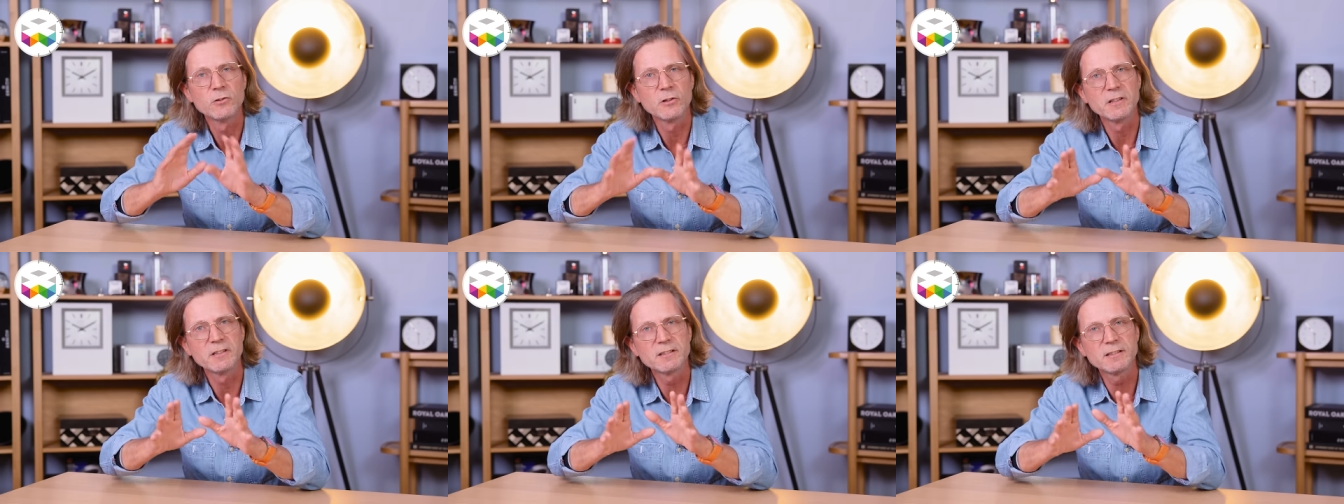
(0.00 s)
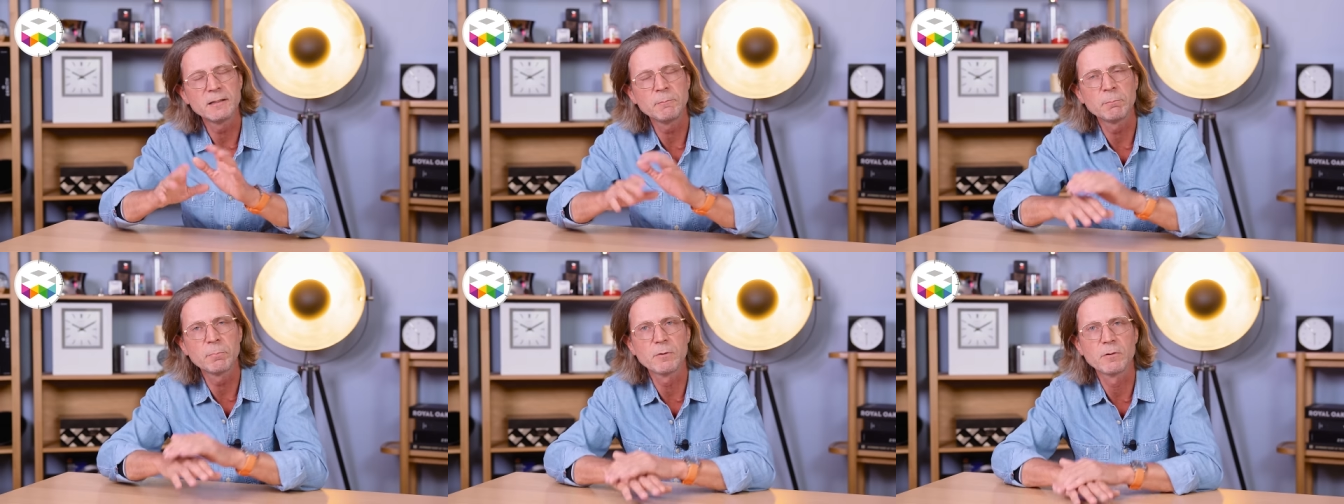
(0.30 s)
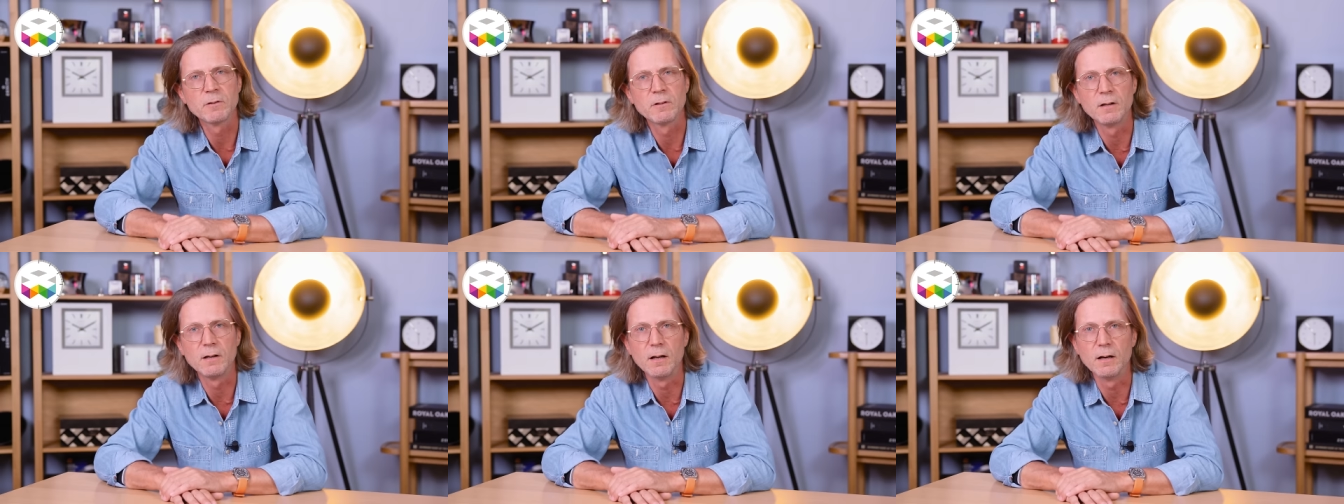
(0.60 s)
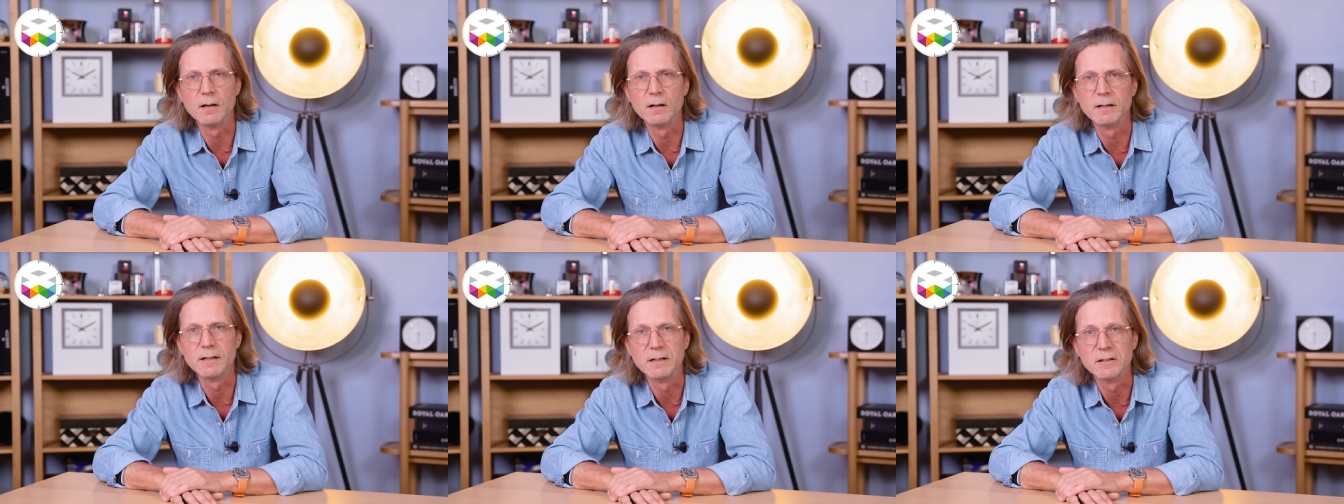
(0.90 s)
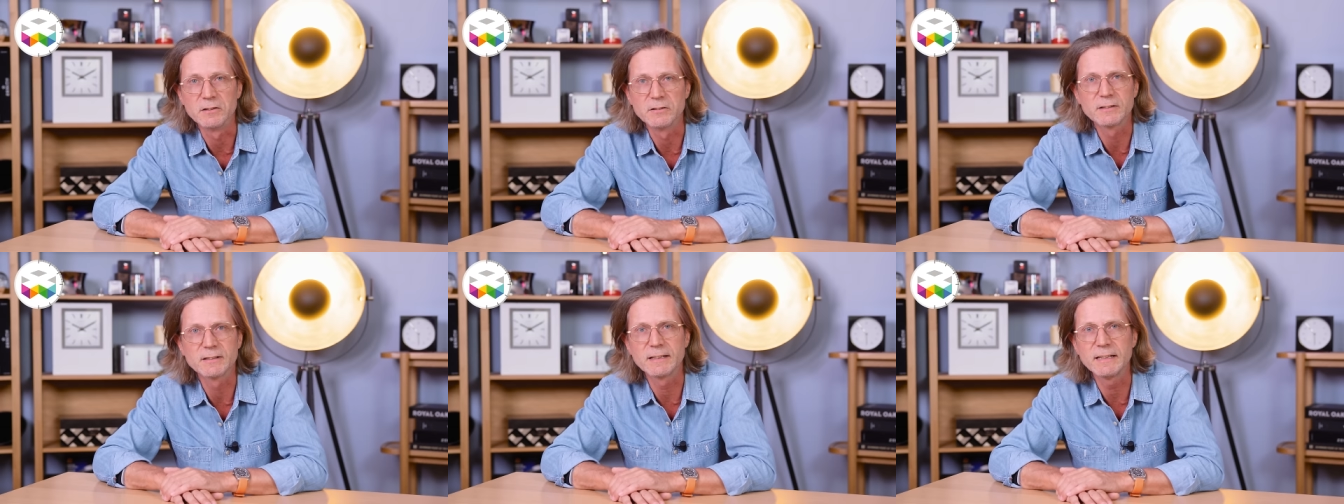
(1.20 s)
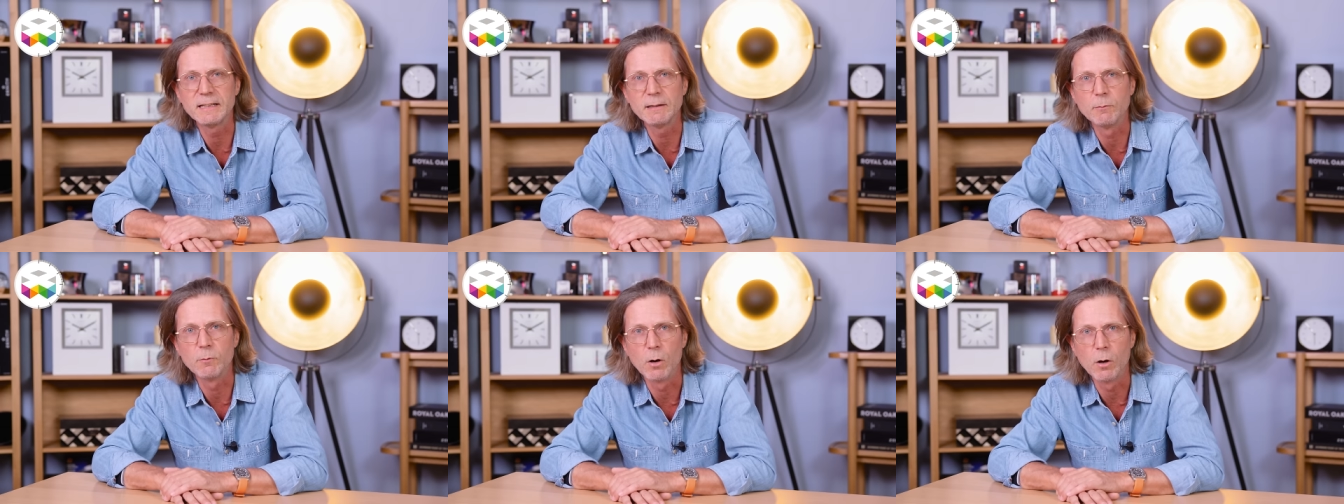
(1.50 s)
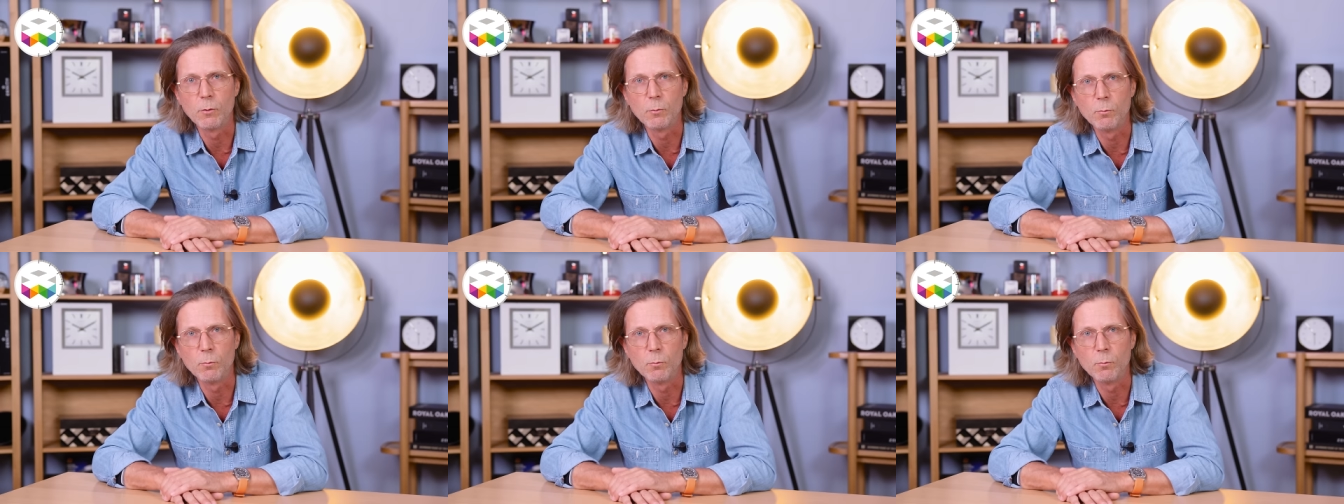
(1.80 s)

So the simple uh, uh scheme uh,